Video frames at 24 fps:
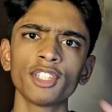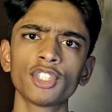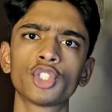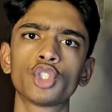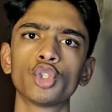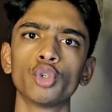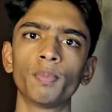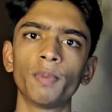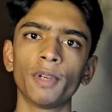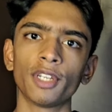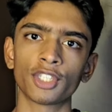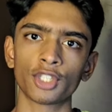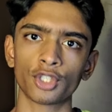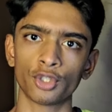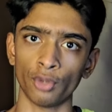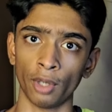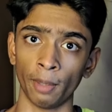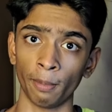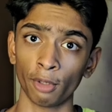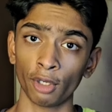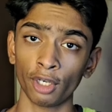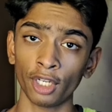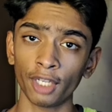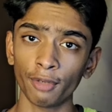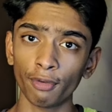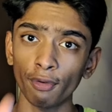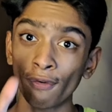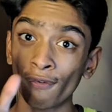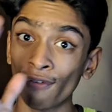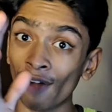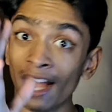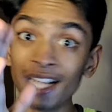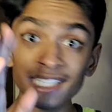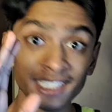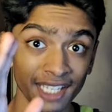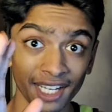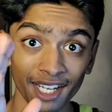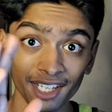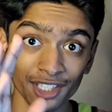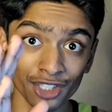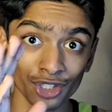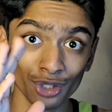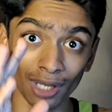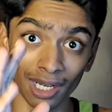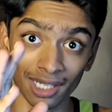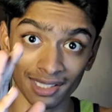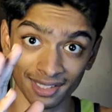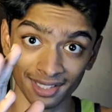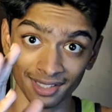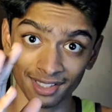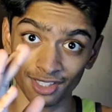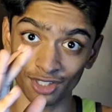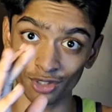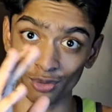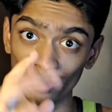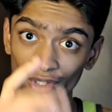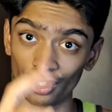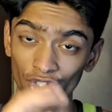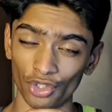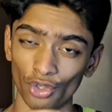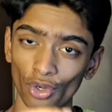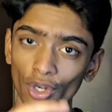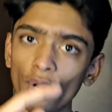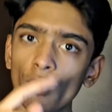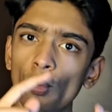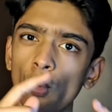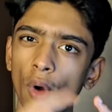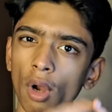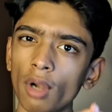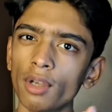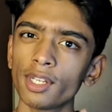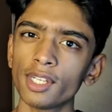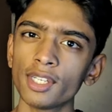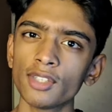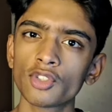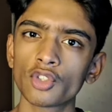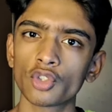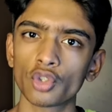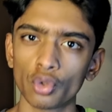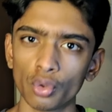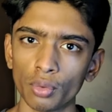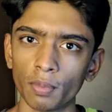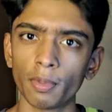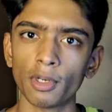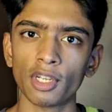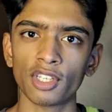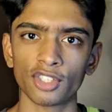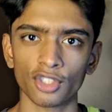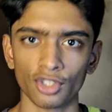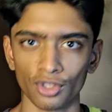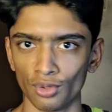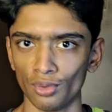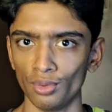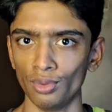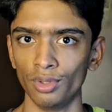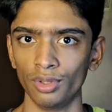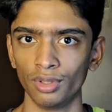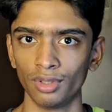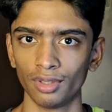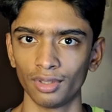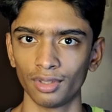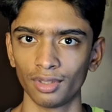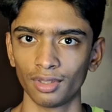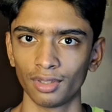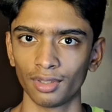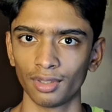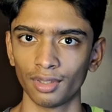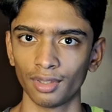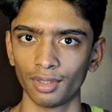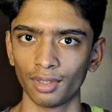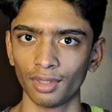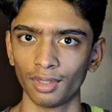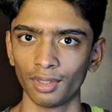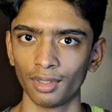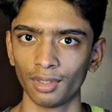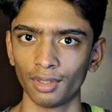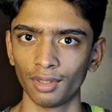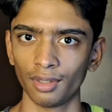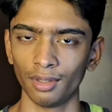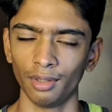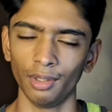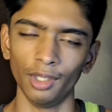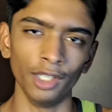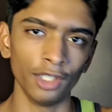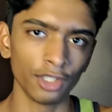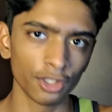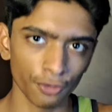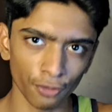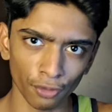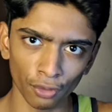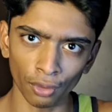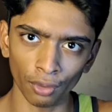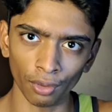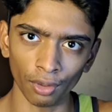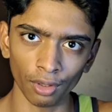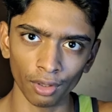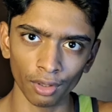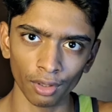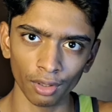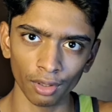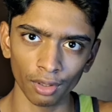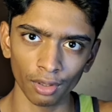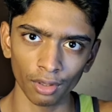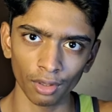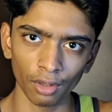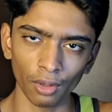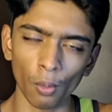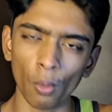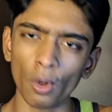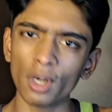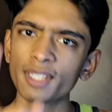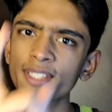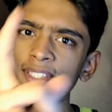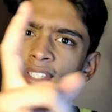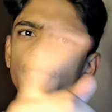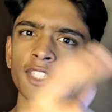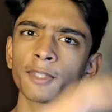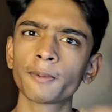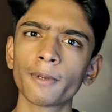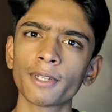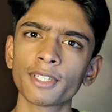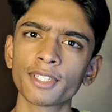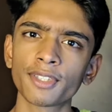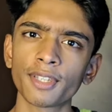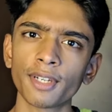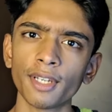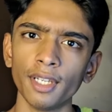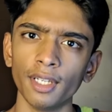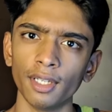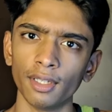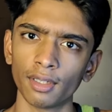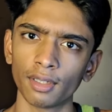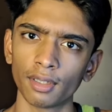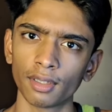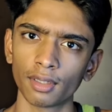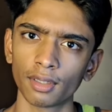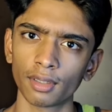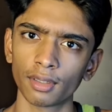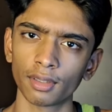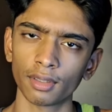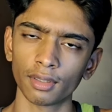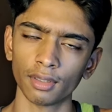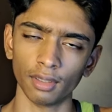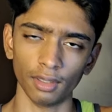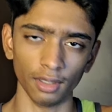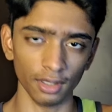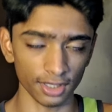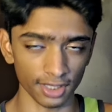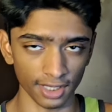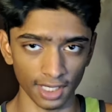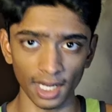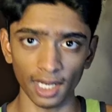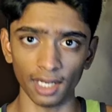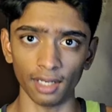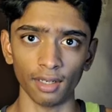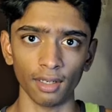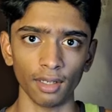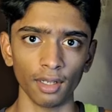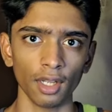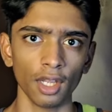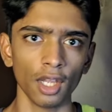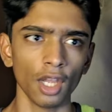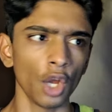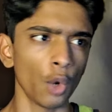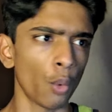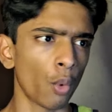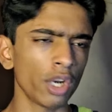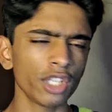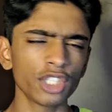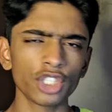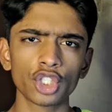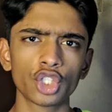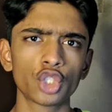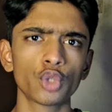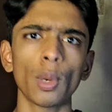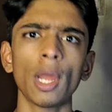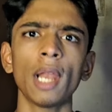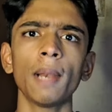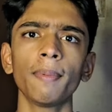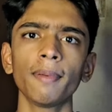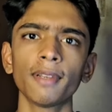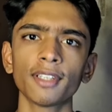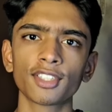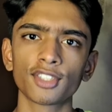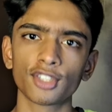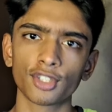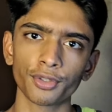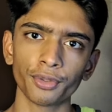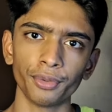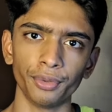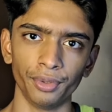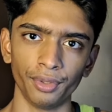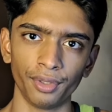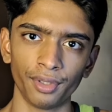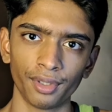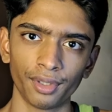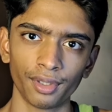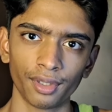is 2 plus 2? I'm going to give you 5 seconds to answer this question. Okay, what is 2 plus 2? It's 4. What is 6 plus 3? It's 9. What is 12 plus 2?